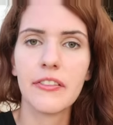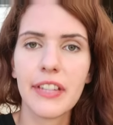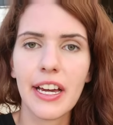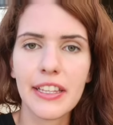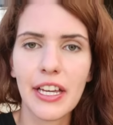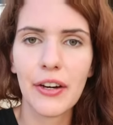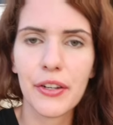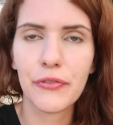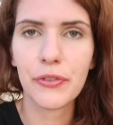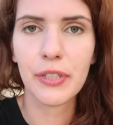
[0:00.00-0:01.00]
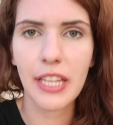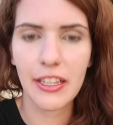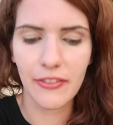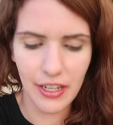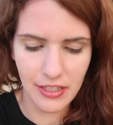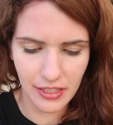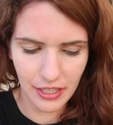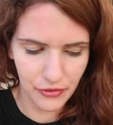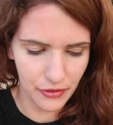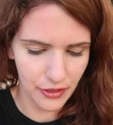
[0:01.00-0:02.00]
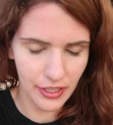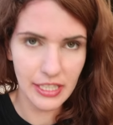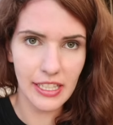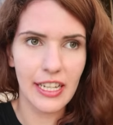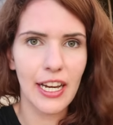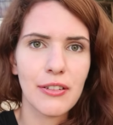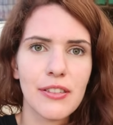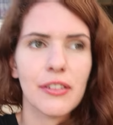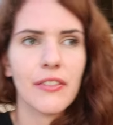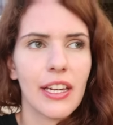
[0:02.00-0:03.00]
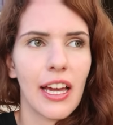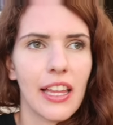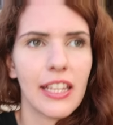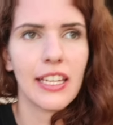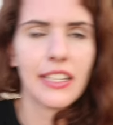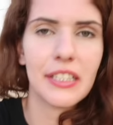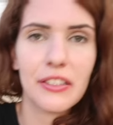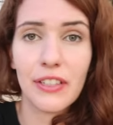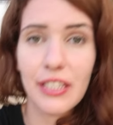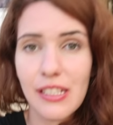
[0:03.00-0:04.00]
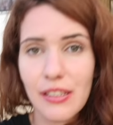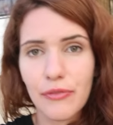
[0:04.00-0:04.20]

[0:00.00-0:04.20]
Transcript: We got our food and we asked it for takeout so we can eat it with this